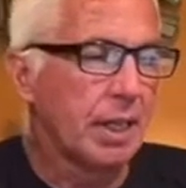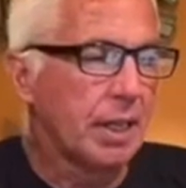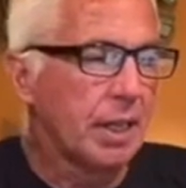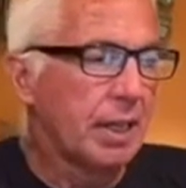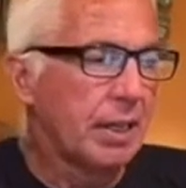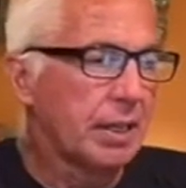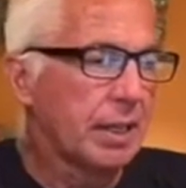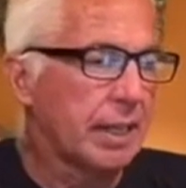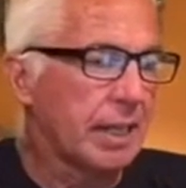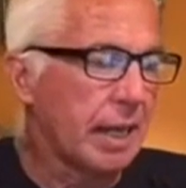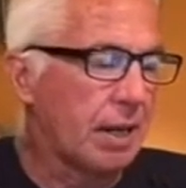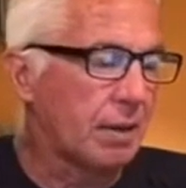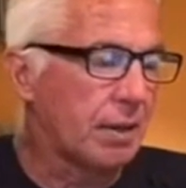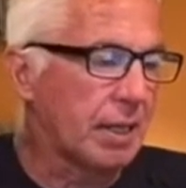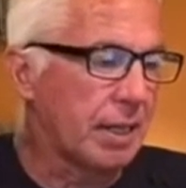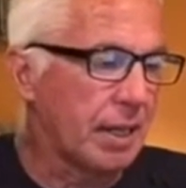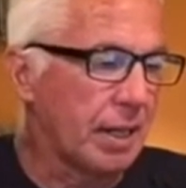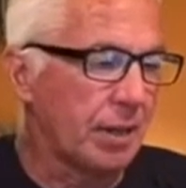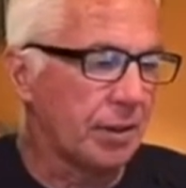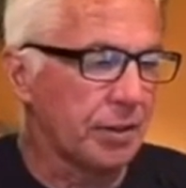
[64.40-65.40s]
The
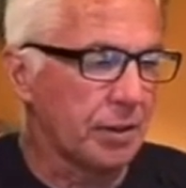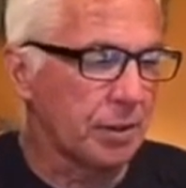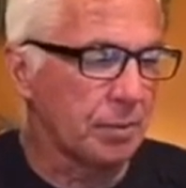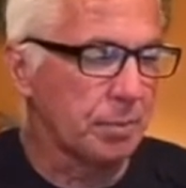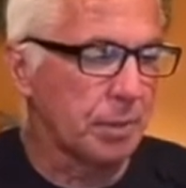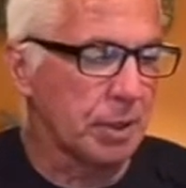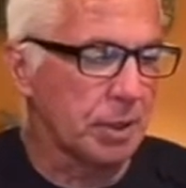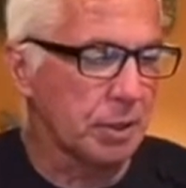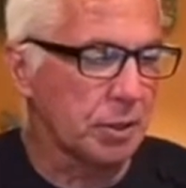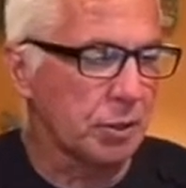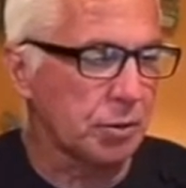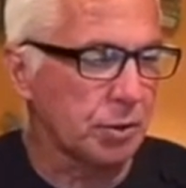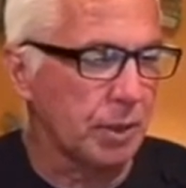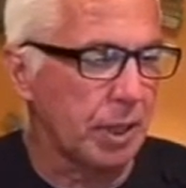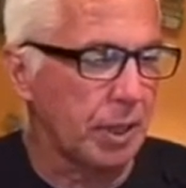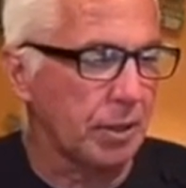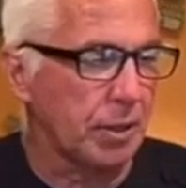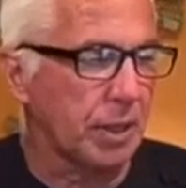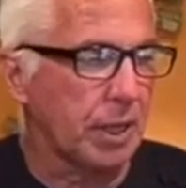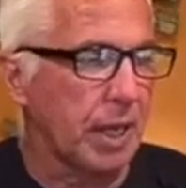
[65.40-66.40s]
county health
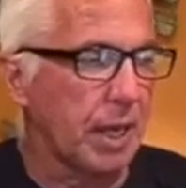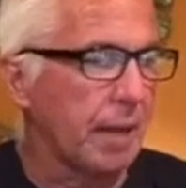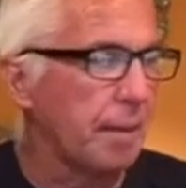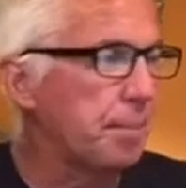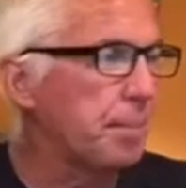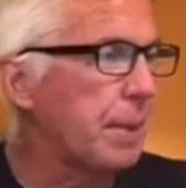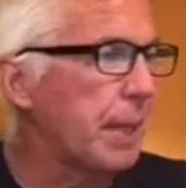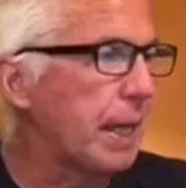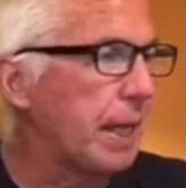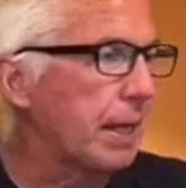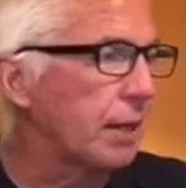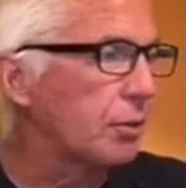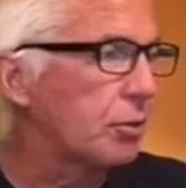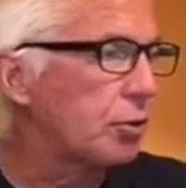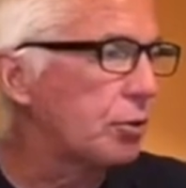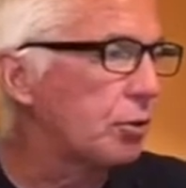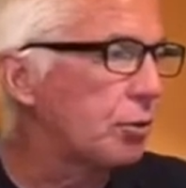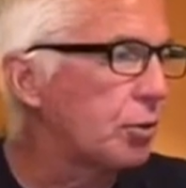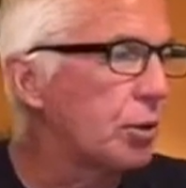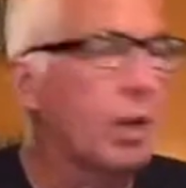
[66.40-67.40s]
administrator got back
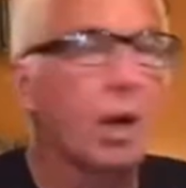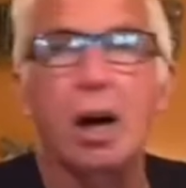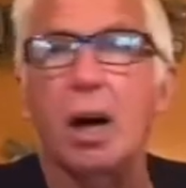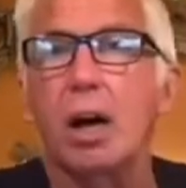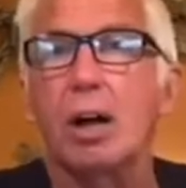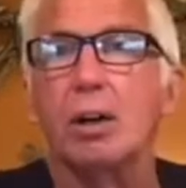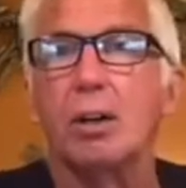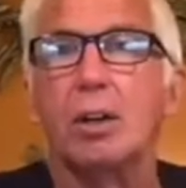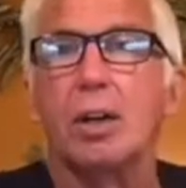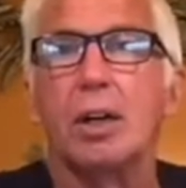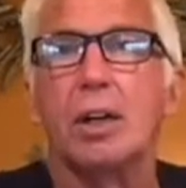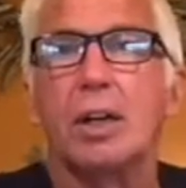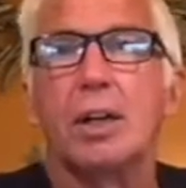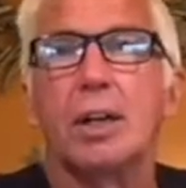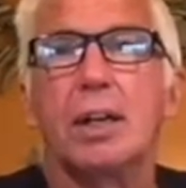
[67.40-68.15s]
to Carla